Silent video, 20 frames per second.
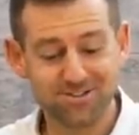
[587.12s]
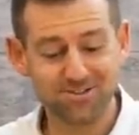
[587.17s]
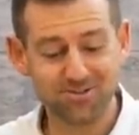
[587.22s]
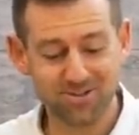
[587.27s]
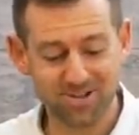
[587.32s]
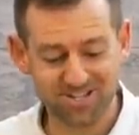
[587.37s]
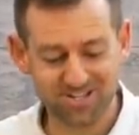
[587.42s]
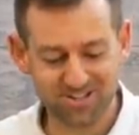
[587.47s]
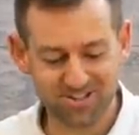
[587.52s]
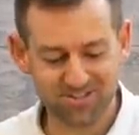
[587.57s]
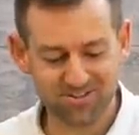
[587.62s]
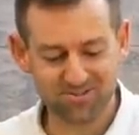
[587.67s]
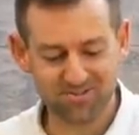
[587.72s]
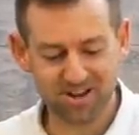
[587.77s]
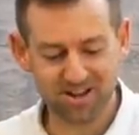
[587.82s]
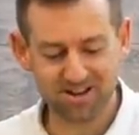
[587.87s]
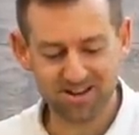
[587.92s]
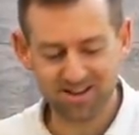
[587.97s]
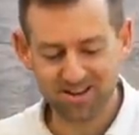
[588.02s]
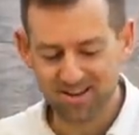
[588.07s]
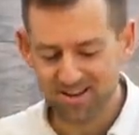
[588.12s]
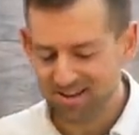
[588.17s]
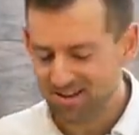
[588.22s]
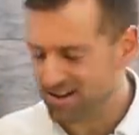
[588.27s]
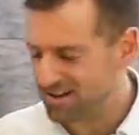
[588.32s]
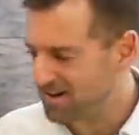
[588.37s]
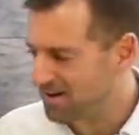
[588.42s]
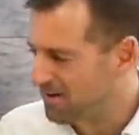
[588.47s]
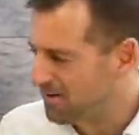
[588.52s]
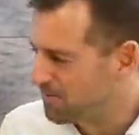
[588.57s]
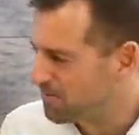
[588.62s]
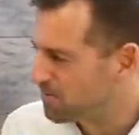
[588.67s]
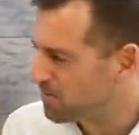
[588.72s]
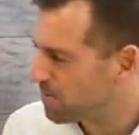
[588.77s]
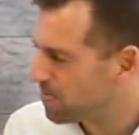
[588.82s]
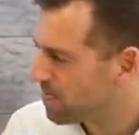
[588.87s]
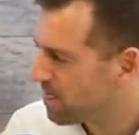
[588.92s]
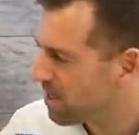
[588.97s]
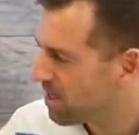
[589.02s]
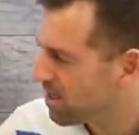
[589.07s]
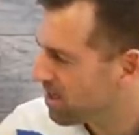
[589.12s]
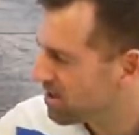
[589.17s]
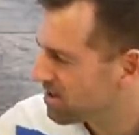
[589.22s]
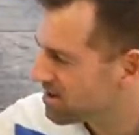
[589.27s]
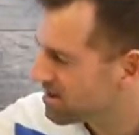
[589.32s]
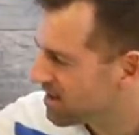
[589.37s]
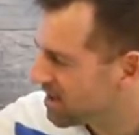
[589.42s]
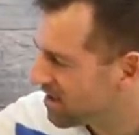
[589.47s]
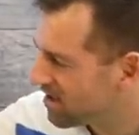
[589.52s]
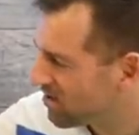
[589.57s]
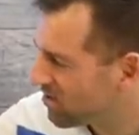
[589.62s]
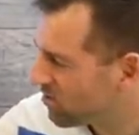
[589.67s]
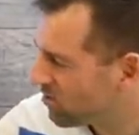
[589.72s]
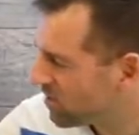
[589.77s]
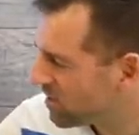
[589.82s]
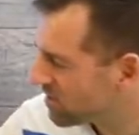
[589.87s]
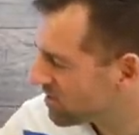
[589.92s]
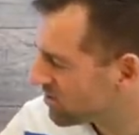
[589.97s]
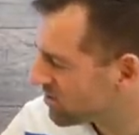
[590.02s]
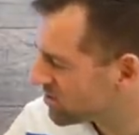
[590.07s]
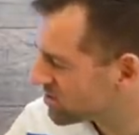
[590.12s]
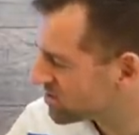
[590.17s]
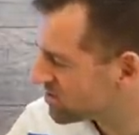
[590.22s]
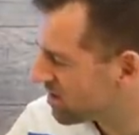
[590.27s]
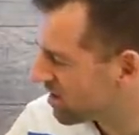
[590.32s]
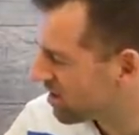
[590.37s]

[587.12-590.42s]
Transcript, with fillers: to each other, right? Um, now, what else?